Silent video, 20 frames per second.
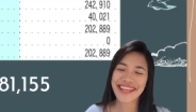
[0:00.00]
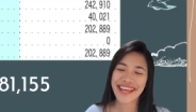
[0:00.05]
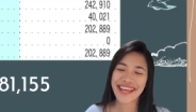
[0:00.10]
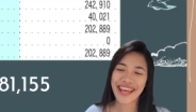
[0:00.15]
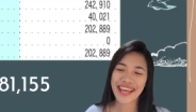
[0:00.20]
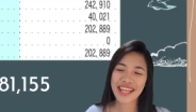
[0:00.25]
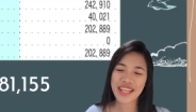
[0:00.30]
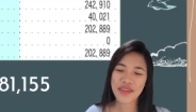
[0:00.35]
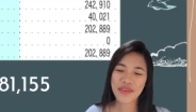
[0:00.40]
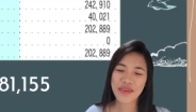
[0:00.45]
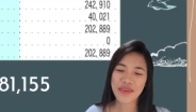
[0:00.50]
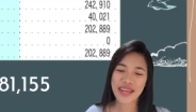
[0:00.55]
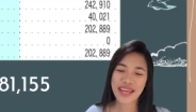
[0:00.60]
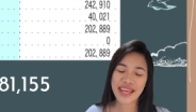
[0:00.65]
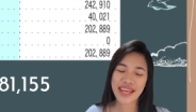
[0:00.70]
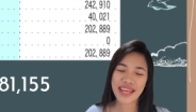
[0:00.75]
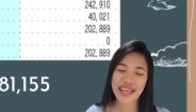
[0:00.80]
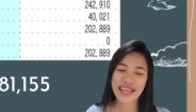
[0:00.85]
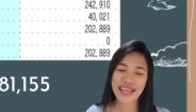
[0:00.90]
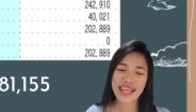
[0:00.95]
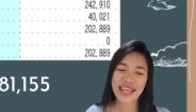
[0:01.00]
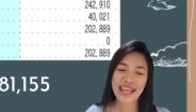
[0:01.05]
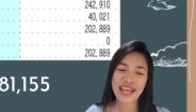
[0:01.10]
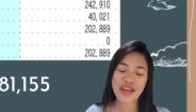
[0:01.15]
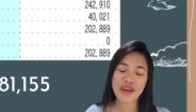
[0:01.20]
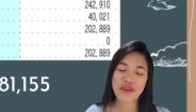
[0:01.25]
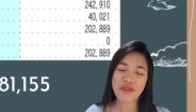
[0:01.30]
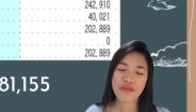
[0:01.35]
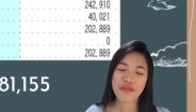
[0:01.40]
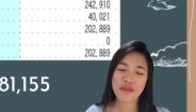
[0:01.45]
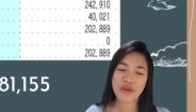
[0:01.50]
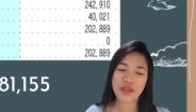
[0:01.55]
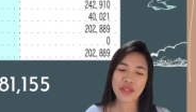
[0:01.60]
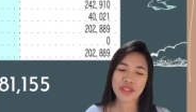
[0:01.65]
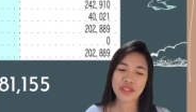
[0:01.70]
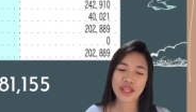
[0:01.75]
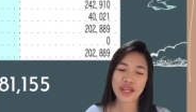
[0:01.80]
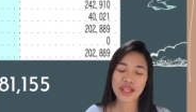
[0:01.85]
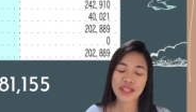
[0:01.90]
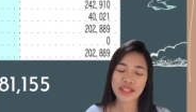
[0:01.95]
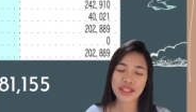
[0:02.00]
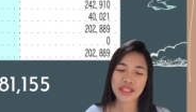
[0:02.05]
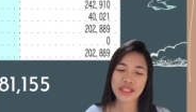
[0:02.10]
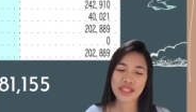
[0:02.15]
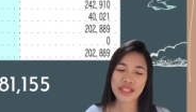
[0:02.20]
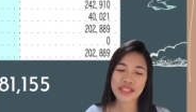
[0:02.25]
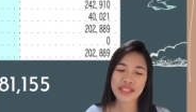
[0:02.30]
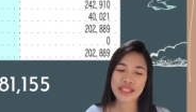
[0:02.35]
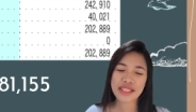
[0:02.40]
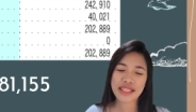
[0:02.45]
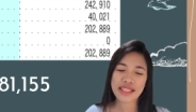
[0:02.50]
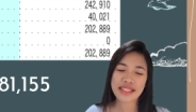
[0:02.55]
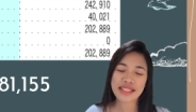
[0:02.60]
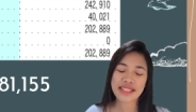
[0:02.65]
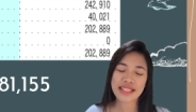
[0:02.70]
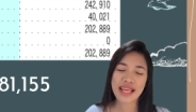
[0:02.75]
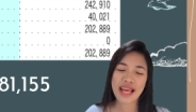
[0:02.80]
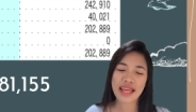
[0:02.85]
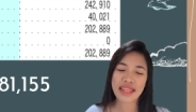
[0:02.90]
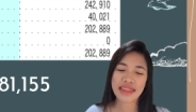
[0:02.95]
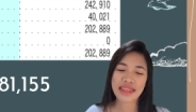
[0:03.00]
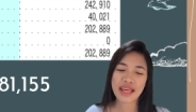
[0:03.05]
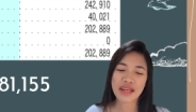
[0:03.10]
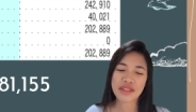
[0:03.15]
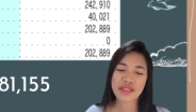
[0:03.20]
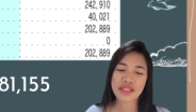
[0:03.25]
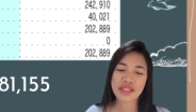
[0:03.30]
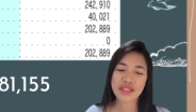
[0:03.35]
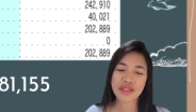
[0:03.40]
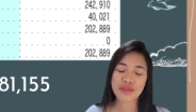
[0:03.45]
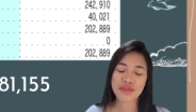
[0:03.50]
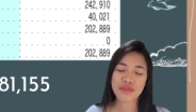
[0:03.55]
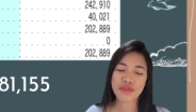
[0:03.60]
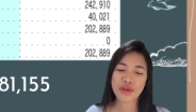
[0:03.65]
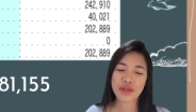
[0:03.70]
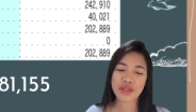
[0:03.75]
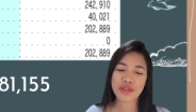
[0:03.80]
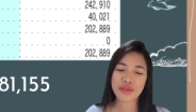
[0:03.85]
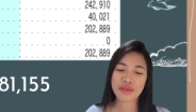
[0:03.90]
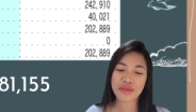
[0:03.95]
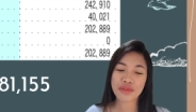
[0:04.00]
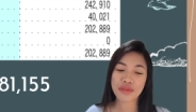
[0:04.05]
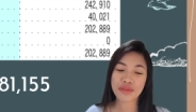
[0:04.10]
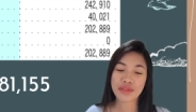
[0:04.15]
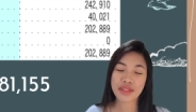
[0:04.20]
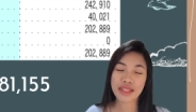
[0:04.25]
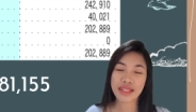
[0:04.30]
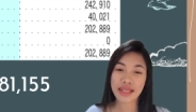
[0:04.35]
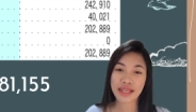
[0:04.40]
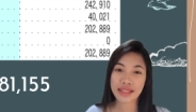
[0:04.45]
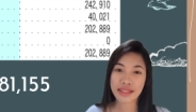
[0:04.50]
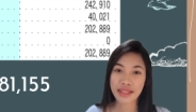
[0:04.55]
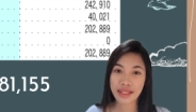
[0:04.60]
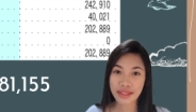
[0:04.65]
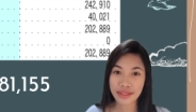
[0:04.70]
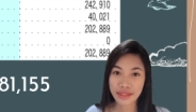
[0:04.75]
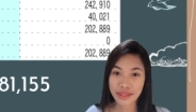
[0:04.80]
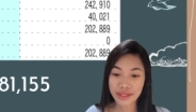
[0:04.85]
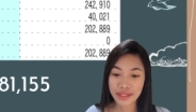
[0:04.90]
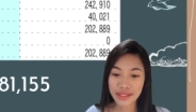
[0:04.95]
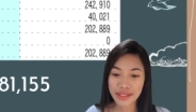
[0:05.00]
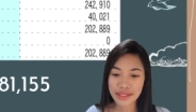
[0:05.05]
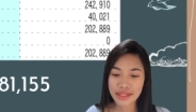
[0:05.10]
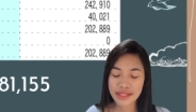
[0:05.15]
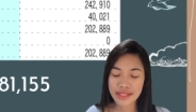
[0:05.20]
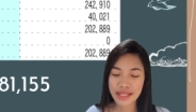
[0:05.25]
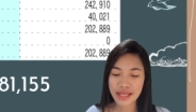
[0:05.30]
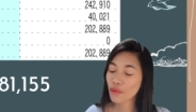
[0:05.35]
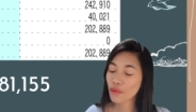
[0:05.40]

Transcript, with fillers: Anyway, for dollars, it's one thousand four hundred fifty-nine dollars.